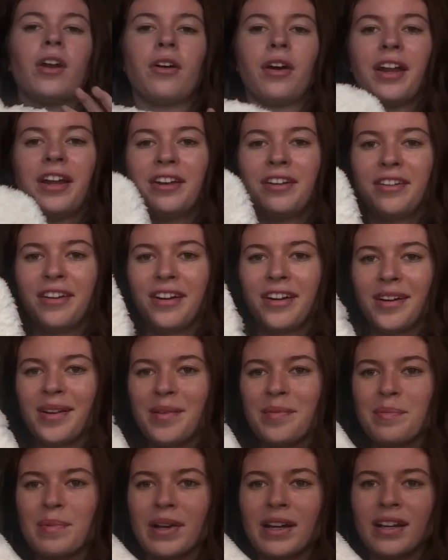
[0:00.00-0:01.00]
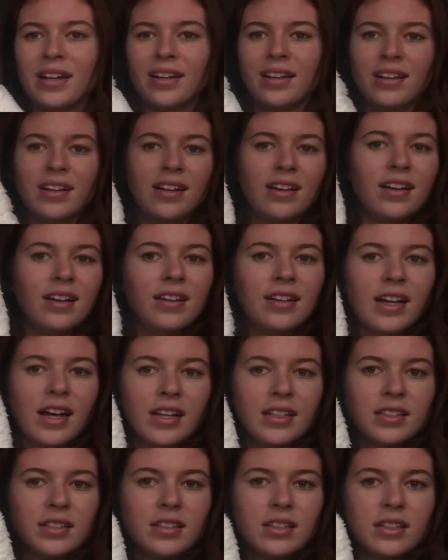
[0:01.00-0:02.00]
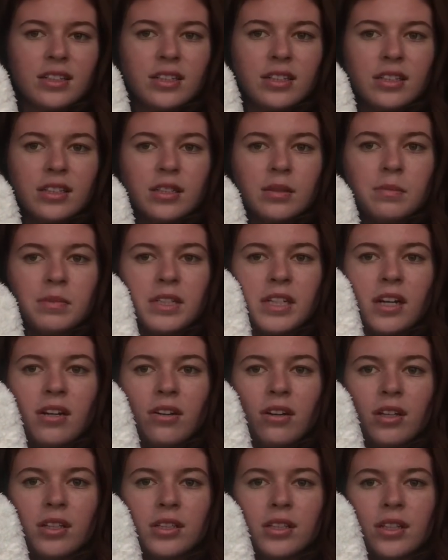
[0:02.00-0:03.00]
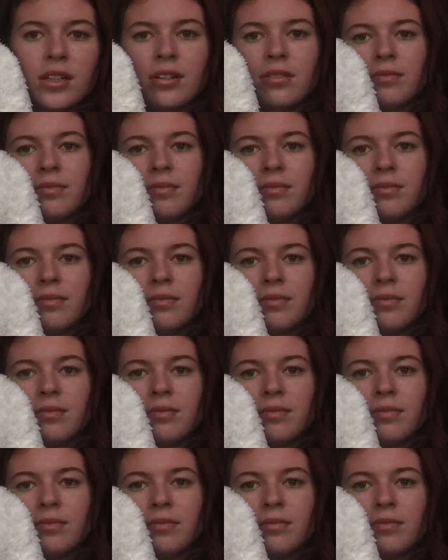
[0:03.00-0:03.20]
I don't get it dirty, but yeah, so this just zips down also.